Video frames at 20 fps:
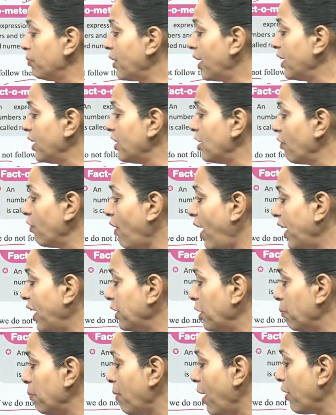then
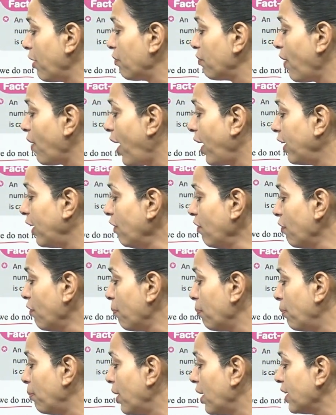divided by 5
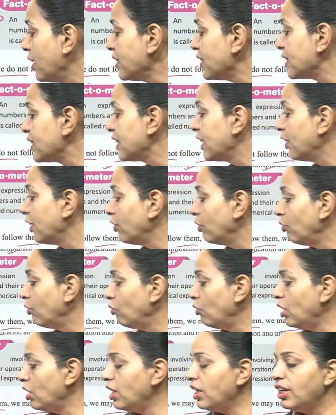plus
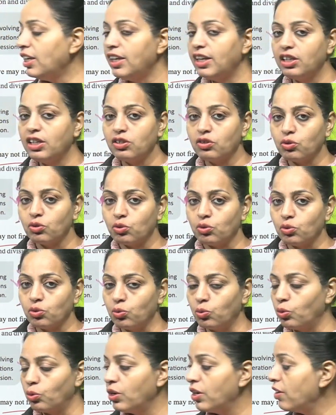3 into
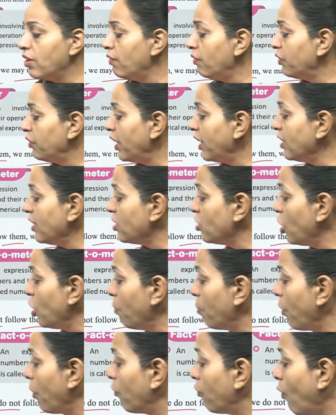2. Then
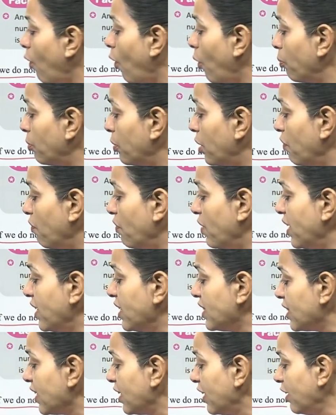she performed
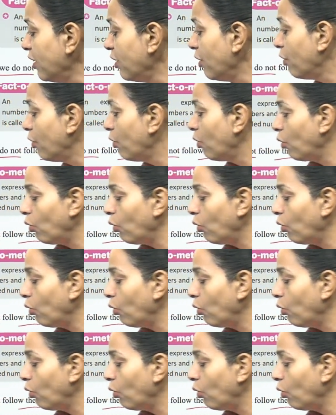division.